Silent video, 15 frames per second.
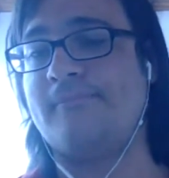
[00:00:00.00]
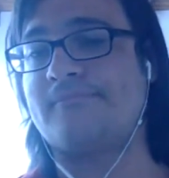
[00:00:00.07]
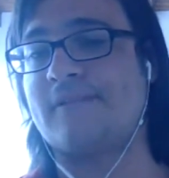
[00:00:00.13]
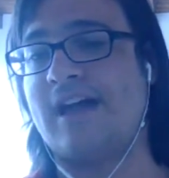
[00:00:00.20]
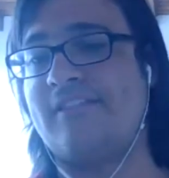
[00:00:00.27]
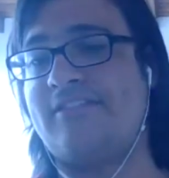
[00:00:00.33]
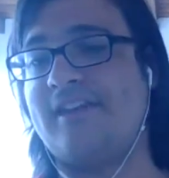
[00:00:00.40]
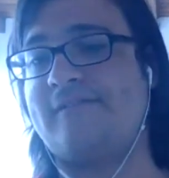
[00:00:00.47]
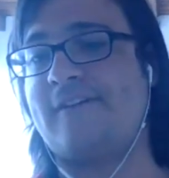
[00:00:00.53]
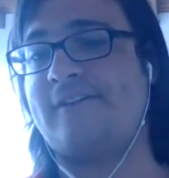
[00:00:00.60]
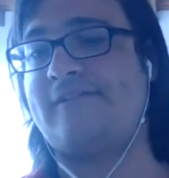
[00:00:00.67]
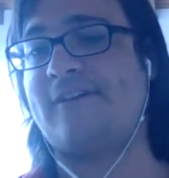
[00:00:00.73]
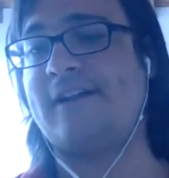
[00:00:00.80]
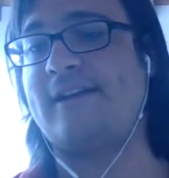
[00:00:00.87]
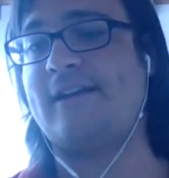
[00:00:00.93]
I think
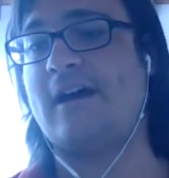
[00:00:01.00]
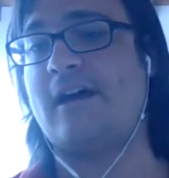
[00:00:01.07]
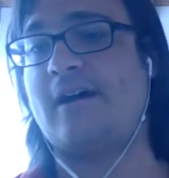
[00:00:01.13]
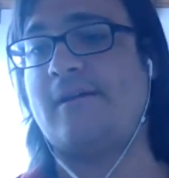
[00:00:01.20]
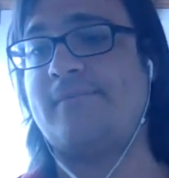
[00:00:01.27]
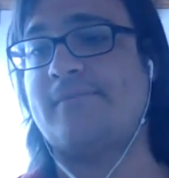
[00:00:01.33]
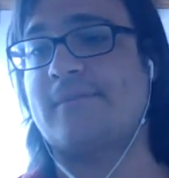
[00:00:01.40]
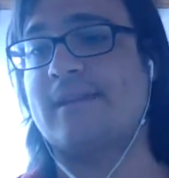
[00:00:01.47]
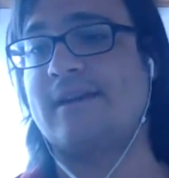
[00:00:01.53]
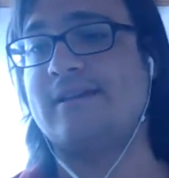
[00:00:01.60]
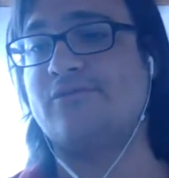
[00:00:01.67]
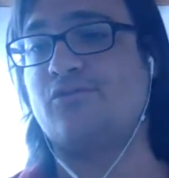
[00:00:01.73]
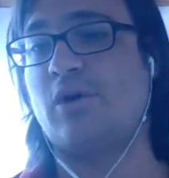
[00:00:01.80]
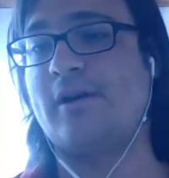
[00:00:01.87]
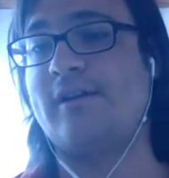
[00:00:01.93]
Farfan is
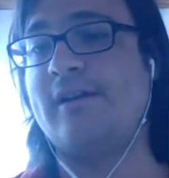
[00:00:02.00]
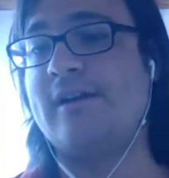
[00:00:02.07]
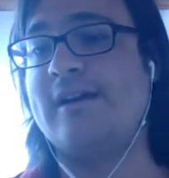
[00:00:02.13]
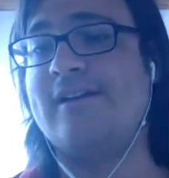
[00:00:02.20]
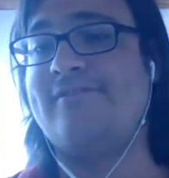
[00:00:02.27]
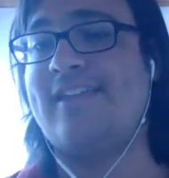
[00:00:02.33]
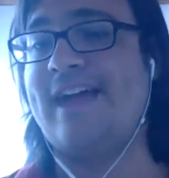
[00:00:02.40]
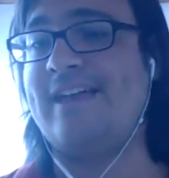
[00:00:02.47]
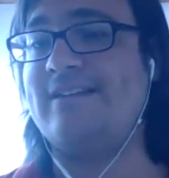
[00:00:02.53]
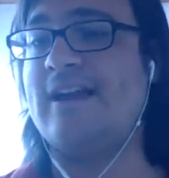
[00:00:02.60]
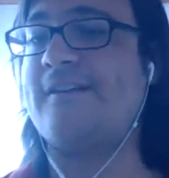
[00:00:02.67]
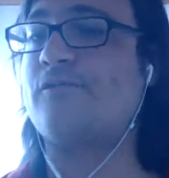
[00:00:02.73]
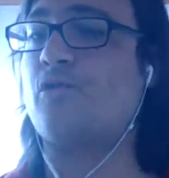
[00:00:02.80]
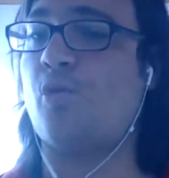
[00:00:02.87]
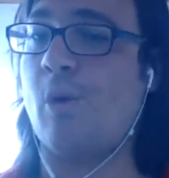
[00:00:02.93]
one. Then you
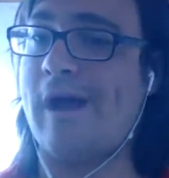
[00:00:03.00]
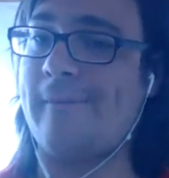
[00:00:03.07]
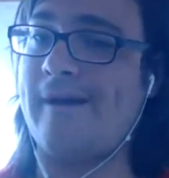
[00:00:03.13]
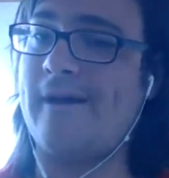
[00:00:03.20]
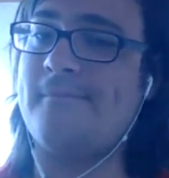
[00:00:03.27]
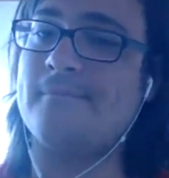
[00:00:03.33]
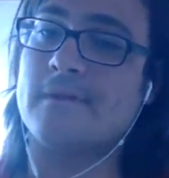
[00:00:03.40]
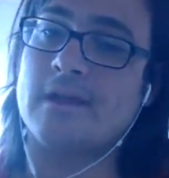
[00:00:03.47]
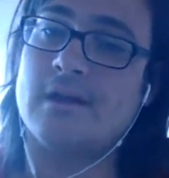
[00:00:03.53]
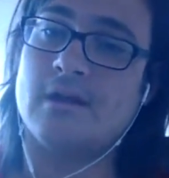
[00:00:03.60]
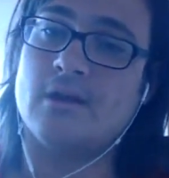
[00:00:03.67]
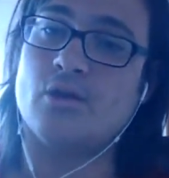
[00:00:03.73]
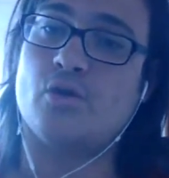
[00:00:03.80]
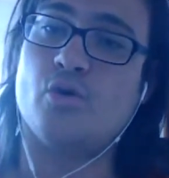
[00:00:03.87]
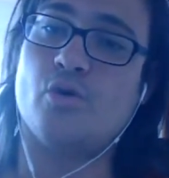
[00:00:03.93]
have Cueva,
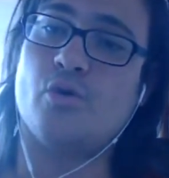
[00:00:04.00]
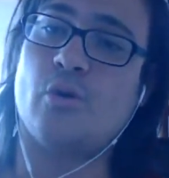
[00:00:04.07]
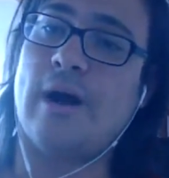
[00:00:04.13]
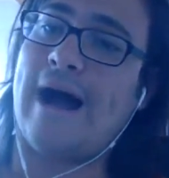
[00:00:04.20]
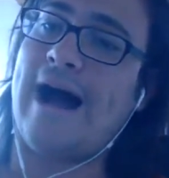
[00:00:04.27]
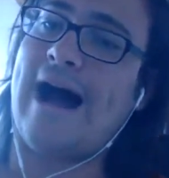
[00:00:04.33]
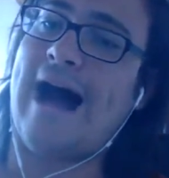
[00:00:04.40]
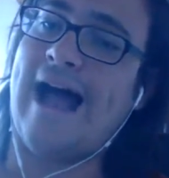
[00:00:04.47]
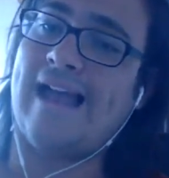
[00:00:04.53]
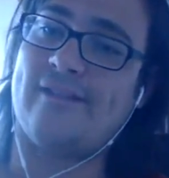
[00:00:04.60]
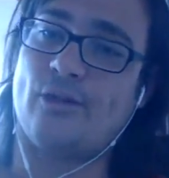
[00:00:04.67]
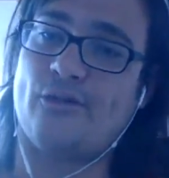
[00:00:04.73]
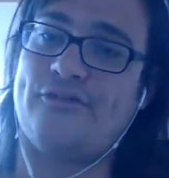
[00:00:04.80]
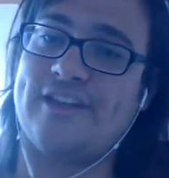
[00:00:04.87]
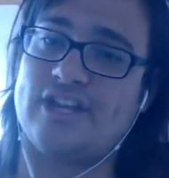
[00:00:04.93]
who I
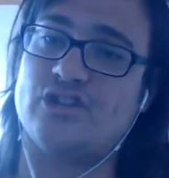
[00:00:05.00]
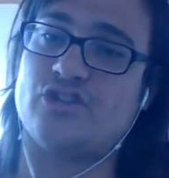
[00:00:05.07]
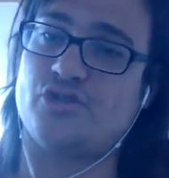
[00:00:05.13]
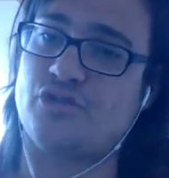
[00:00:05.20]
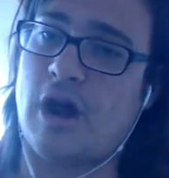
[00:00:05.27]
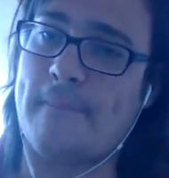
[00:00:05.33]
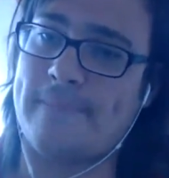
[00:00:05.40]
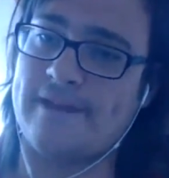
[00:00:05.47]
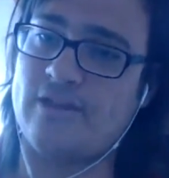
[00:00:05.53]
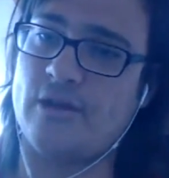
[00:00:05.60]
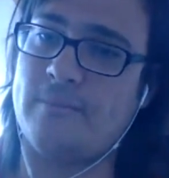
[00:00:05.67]
don't think you should drop either